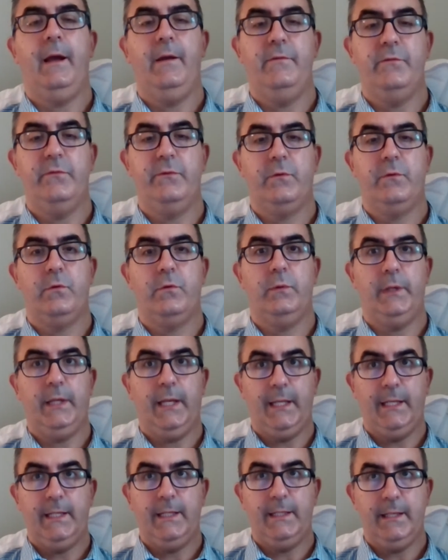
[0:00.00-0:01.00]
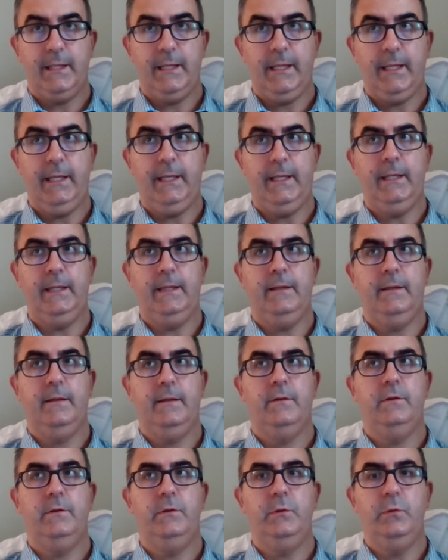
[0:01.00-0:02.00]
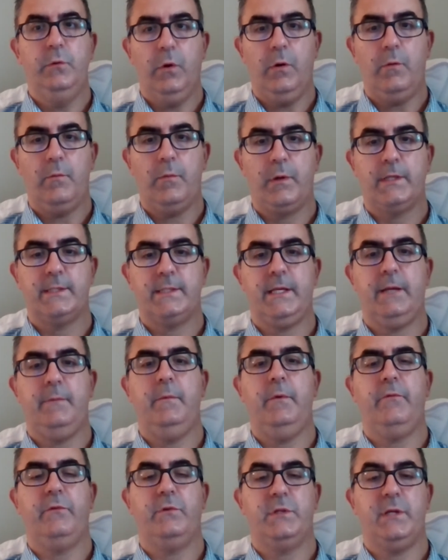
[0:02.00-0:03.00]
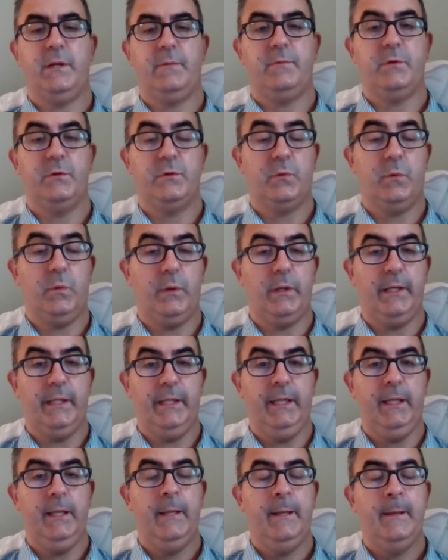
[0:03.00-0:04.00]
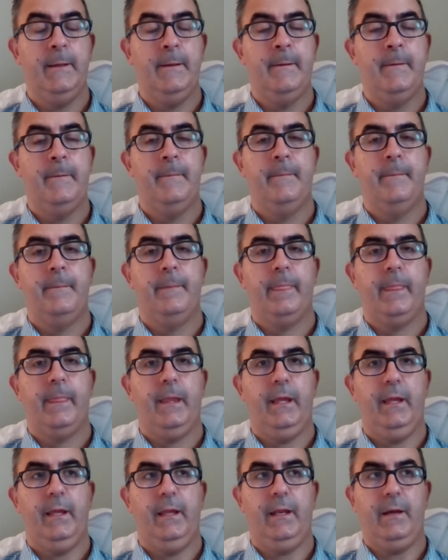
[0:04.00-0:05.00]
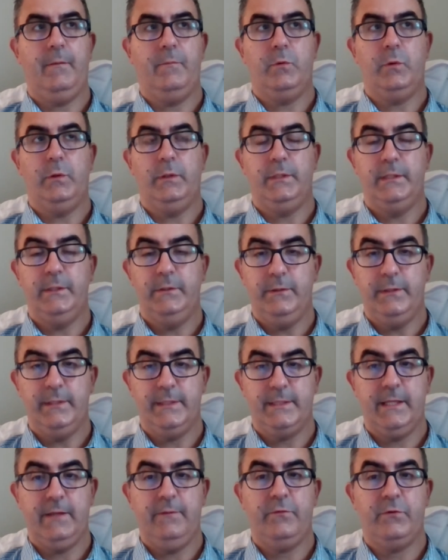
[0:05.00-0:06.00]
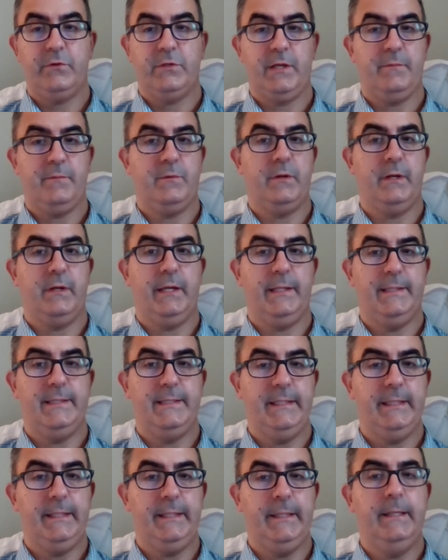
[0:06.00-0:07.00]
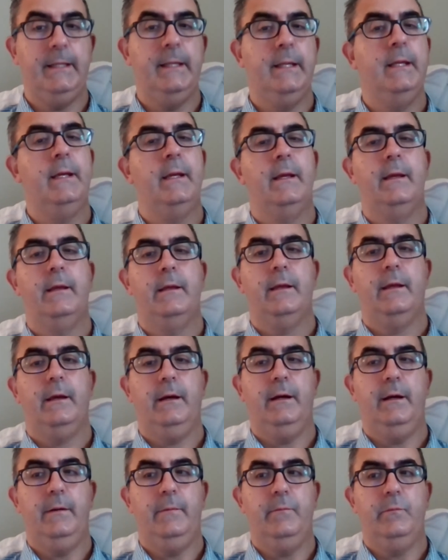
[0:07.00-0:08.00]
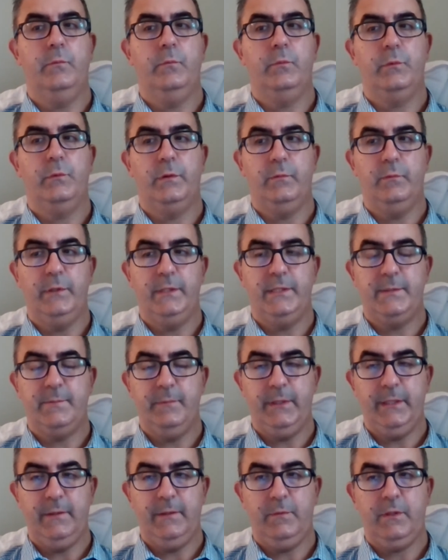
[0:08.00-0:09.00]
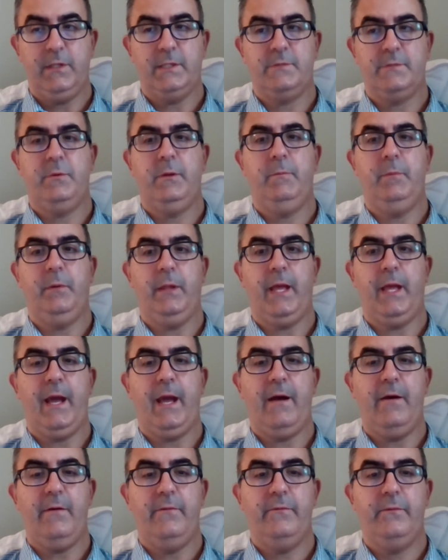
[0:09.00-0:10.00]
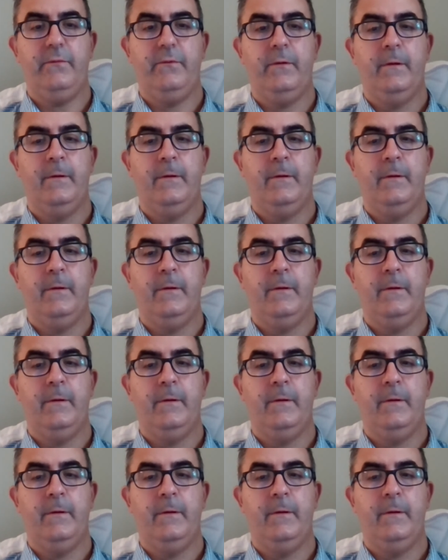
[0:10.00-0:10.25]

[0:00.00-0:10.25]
I've created a new homework assignment for chapter 20, and I'm going to do the same for chapter 19. The reason being because people have